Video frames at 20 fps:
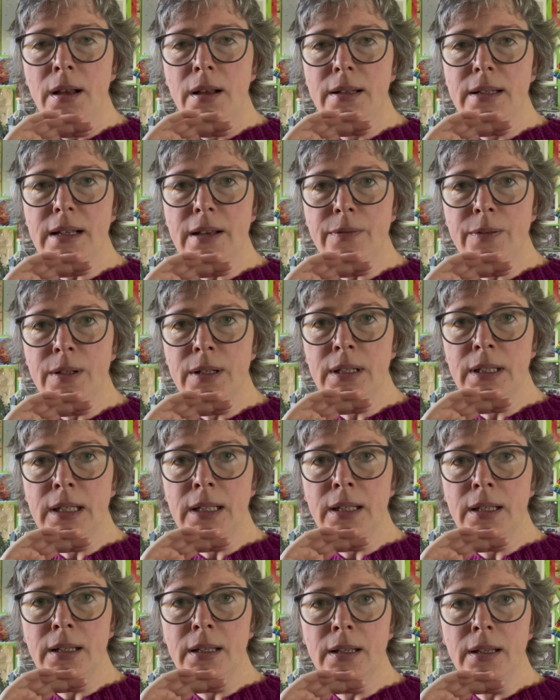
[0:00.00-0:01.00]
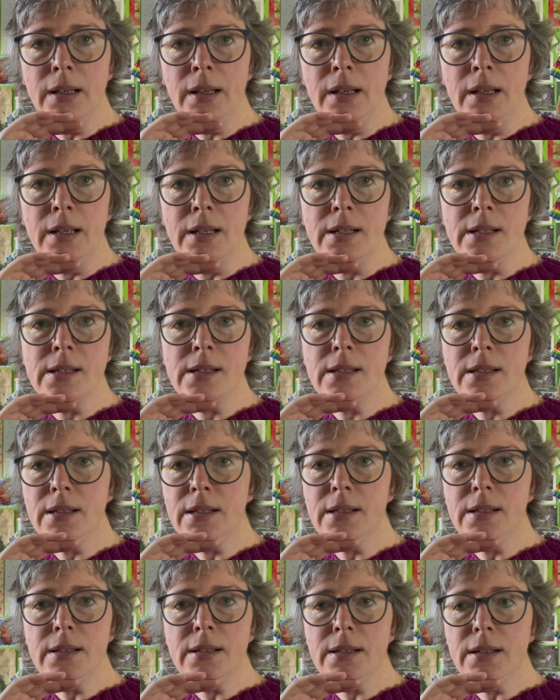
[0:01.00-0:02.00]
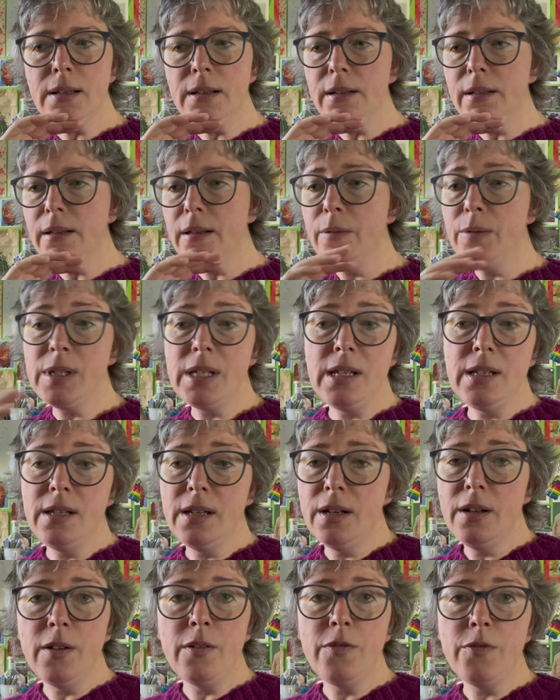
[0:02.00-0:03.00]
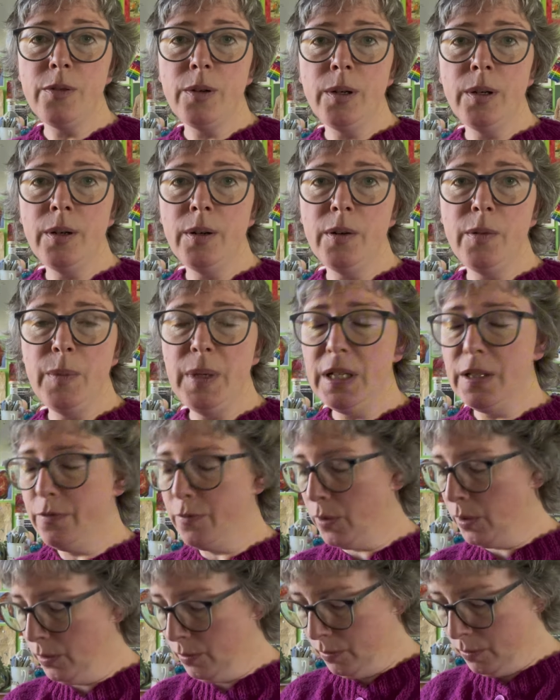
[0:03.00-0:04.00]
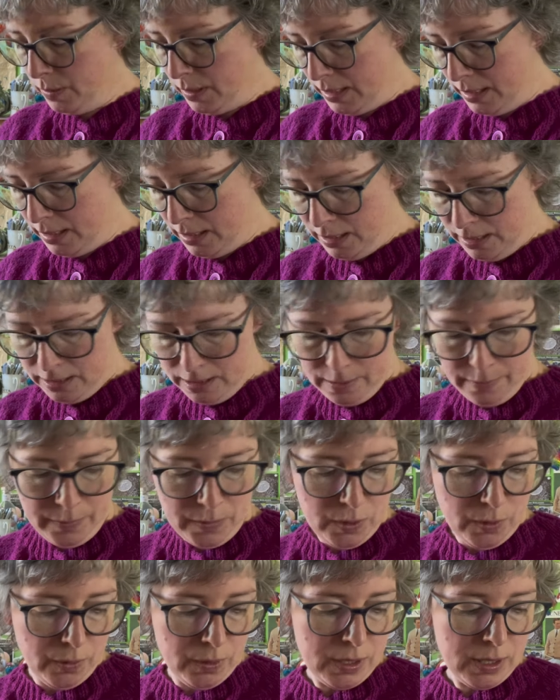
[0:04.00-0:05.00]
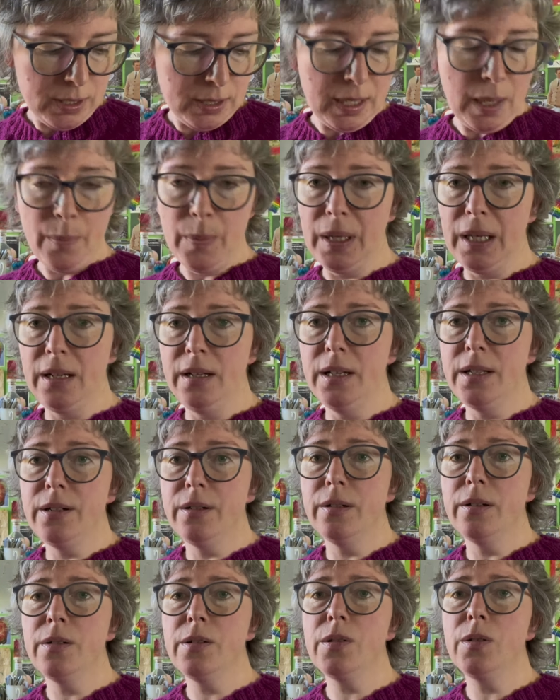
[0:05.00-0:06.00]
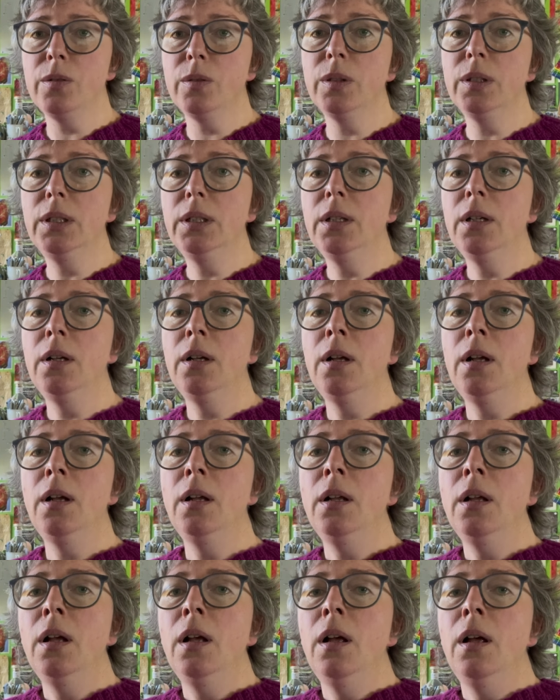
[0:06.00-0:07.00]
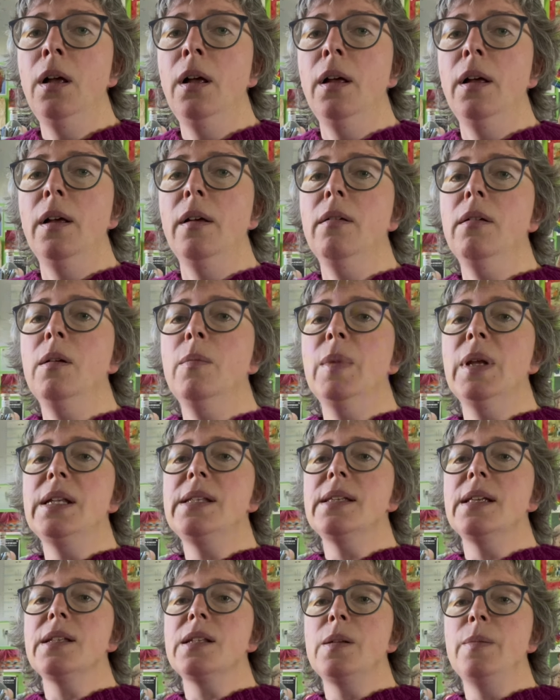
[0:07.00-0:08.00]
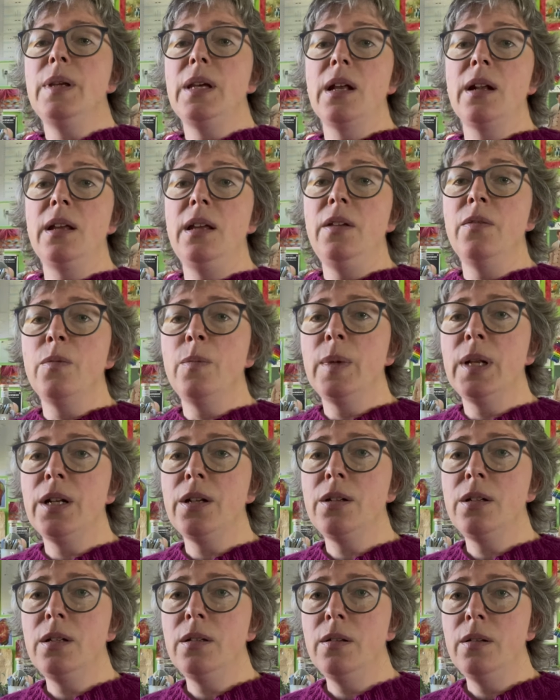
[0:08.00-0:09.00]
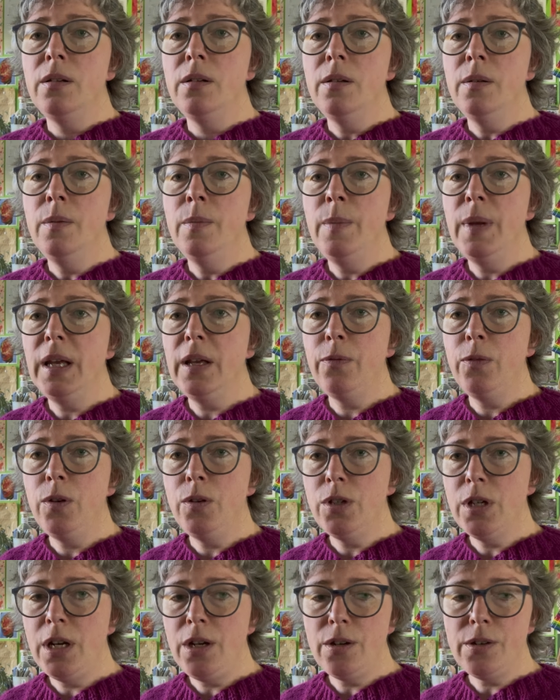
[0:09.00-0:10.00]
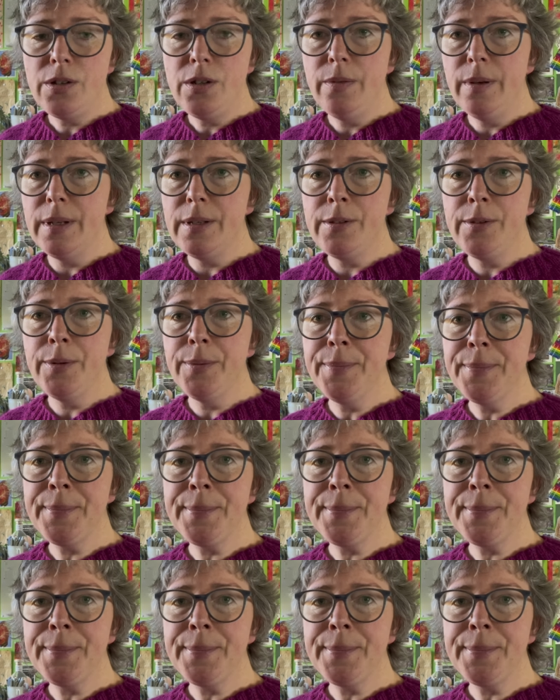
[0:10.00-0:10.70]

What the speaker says: Definitely. It was easy enough for me to follow, and I am not that big a knitter, so it made sense to me, and I even managed to make a few changes to it. So